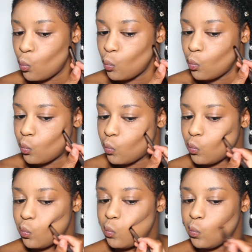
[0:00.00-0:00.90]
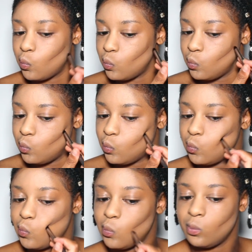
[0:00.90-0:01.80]
just because I've mentioned
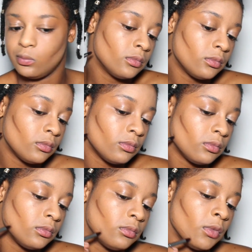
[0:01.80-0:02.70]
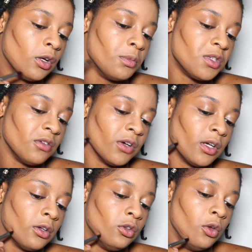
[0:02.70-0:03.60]
before, like
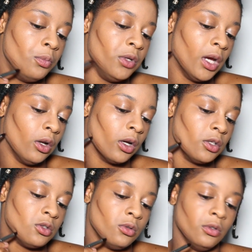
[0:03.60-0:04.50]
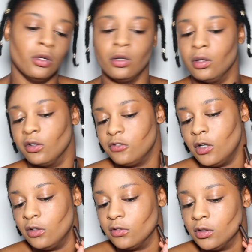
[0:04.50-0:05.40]
chocolate is kind of,
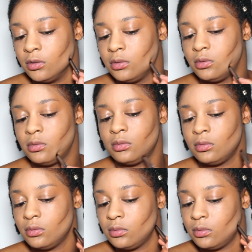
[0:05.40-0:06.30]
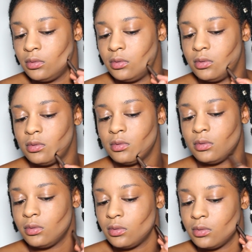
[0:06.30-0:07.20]
it can be a bit harsh, so I like
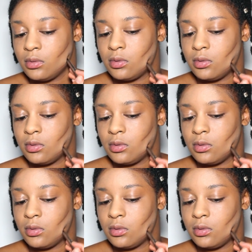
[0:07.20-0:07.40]
mixing it